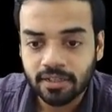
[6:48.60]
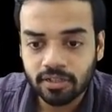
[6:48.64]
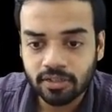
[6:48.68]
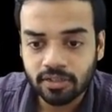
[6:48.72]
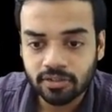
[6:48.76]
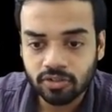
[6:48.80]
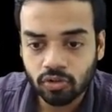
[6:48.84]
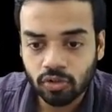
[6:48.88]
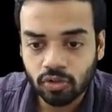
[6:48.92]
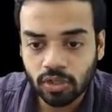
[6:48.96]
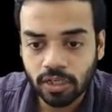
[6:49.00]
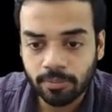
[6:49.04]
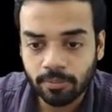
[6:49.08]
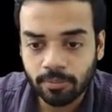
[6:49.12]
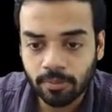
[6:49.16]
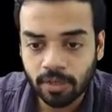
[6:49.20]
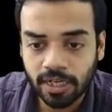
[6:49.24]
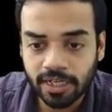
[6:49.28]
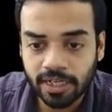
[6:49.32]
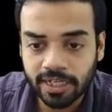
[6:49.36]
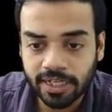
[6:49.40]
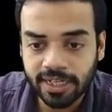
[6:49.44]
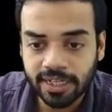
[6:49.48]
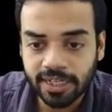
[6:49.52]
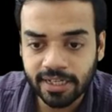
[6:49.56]
So I am
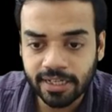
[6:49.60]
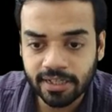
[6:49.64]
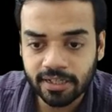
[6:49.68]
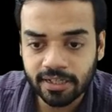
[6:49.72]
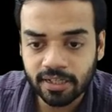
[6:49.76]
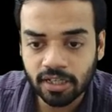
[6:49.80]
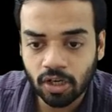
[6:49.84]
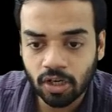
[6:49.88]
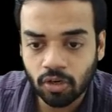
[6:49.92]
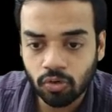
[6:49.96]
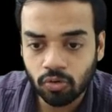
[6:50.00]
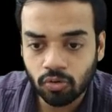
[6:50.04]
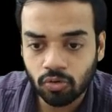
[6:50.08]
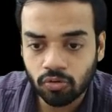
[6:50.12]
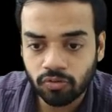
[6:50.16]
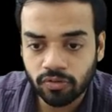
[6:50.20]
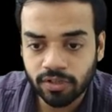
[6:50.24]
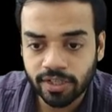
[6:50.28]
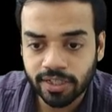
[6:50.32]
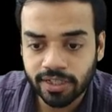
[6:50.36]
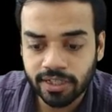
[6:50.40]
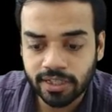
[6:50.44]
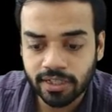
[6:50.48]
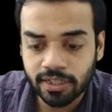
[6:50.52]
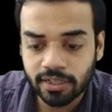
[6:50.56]
writing it down
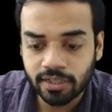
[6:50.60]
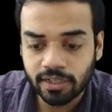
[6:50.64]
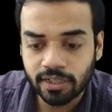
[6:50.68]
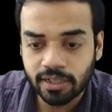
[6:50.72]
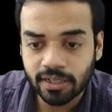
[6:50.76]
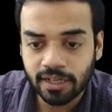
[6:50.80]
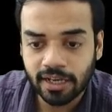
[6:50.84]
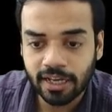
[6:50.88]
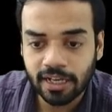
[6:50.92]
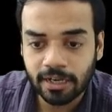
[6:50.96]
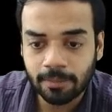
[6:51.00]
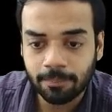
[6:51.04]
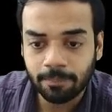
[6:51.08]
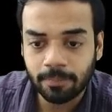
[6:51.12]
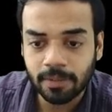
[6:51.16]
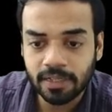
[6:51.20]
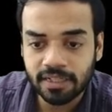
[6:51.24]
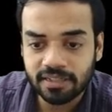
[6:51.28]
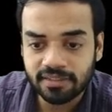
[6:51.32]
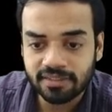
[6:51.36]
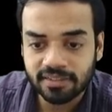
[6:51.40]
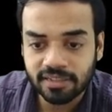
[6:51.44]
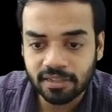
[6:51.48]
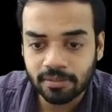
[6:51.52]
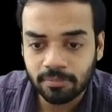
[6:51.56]
over here, and
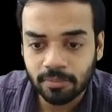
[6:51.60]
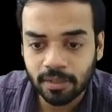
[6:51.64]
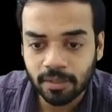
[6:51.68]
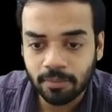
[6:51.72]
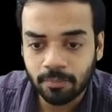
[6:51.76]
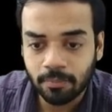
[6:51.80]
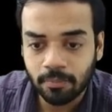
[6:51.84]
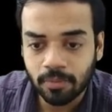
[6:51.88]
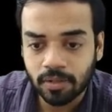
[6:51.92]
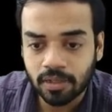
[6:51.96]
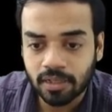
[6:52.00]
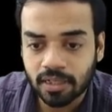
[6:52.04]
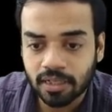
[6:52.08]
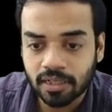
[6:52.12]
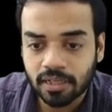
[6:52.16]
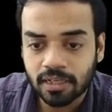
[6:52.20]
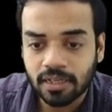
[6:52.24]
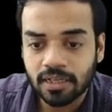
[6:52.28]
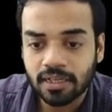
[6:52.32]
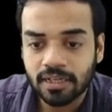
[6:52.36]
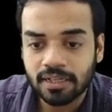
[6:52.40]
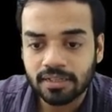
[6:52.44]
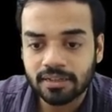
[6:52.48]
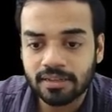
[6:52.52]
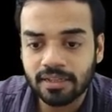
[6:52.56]
please remember
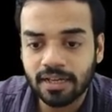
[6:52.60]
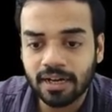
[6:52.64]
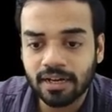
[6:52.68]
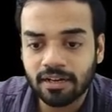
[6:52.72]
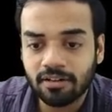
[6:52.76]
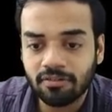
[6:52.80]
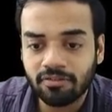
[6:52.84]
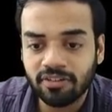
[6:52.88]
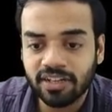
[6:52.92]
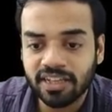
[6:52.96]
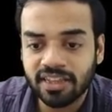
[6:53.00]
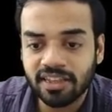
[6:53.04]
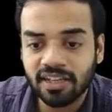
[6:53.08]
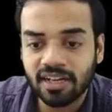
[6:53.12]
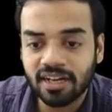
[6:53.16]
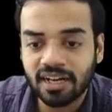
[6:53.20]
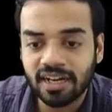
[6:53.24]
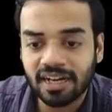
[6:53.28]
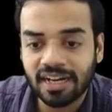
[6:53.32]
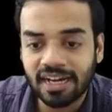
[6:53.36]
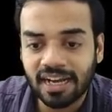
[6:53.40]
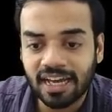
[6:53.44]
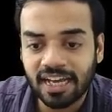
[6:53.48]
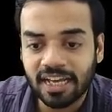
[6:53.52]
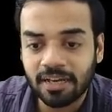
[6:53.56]
that when the
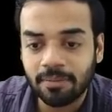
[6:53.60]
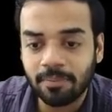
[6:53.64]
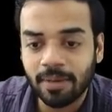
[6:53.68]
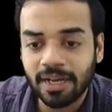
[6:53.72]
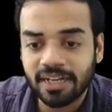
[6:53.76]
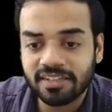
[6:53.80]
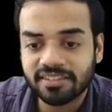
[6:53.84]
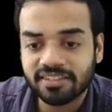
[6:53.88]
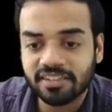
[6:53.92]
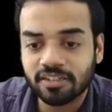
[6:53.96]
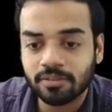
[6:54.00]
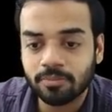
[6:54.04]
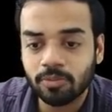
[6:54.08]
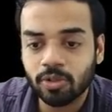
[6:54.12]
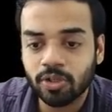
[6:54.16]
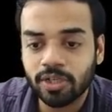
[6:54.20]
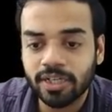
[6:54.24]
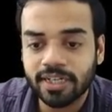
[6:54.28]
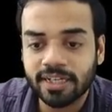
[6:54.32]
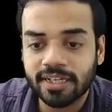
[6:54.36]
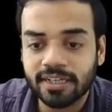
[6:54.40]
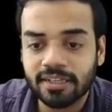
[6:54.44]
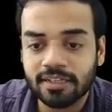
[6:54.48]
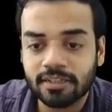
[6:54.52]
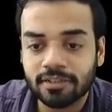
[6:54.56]
climax
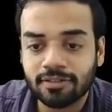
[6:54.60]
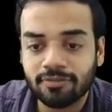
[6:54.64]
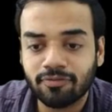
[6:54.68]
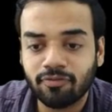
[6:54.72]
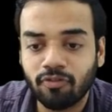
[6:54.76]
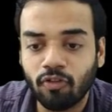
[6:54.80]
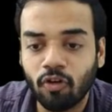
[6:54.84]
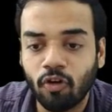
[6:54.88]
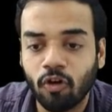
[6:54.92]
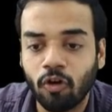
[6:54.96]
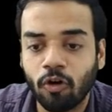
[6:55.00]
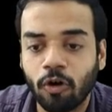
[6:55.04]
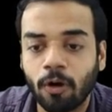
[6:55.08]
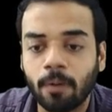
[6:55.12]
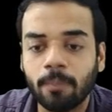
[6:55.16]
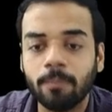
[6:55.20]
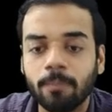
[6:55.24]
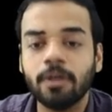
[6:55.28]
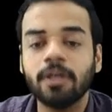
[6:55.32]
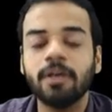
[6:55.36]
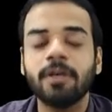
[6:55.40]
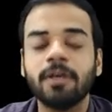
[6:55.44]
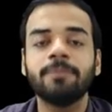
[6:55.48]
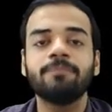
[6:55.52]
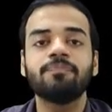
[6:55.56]
community is
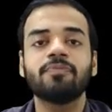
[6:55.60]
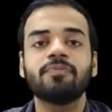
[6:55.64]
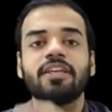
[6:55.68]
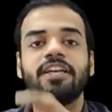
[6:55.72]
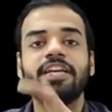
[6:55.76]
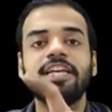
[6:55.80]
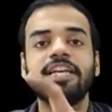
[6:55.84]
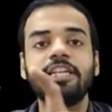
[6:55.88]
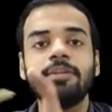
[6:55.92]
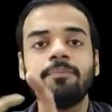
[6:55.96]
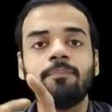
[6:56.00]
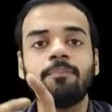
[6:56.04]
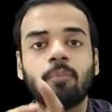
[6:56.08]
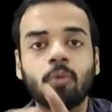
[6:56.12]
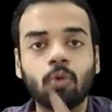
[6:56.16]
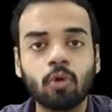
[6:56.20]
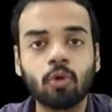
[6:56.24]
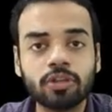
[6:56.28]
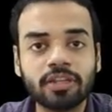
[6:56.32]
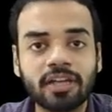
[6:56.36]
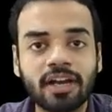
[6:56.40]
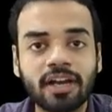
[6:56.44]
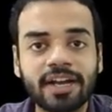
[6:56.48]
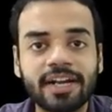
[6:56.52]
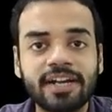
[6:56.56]
formed in
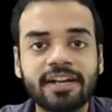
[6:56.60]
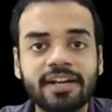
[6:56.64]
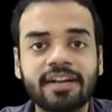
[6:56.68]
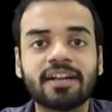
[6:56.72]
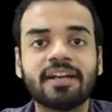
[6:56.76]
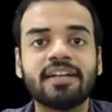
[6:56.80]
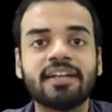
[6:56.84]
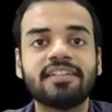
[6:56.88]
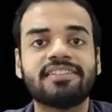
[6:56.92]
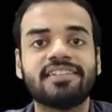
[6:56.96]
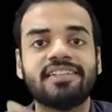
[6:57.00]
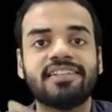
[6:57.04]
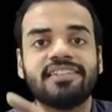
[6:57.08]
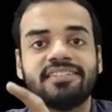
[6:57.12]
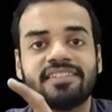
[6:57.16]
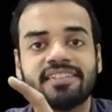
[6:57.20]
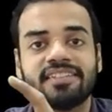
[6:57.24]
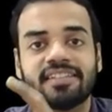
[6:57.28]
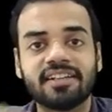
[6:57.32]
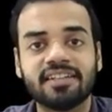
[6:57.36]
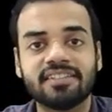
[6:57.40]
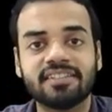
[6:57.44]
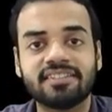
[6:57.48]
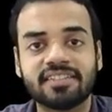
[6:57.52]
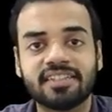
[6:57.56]
both hydrarch and
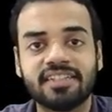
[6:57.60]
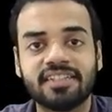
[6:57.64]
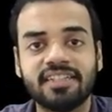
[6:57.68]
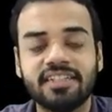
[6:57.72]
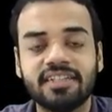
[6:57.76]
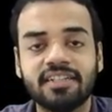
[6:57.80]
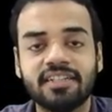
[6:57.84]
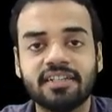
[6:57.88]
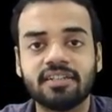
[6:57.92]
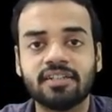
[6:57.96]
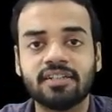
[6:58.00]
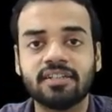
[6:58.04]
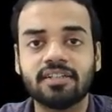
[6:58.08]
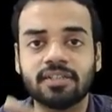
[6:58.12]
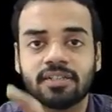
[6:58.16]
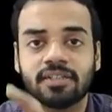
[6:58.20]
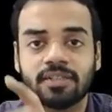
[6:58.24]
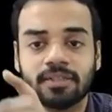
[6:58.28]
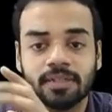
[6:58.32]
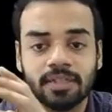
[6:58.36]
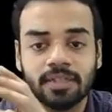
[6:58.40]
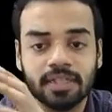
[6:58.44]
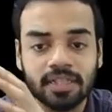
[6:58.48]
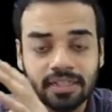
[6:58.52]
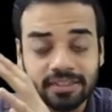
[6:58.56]

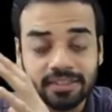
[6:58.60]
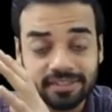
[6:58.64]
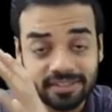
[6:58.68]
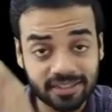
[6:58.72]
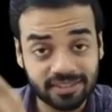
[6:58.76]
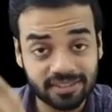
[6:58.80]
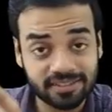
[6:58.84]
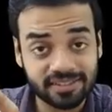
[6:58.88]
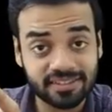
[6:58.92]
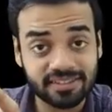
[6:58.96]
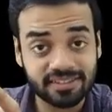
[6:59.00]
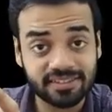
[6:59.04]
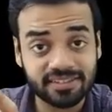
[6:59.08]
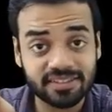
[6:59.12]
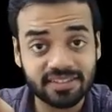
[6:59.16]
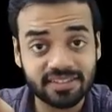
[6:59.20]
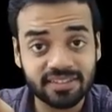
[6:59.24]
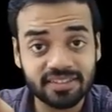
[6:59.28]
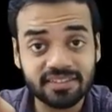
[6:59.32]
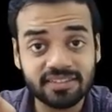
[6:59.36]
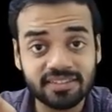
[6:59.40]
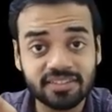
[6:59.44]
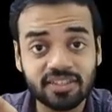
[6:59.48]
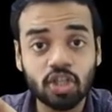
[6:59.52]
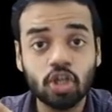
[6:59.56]
xerarch
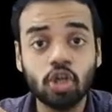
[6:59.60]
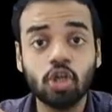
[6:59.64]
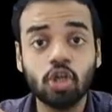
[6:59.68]
successions,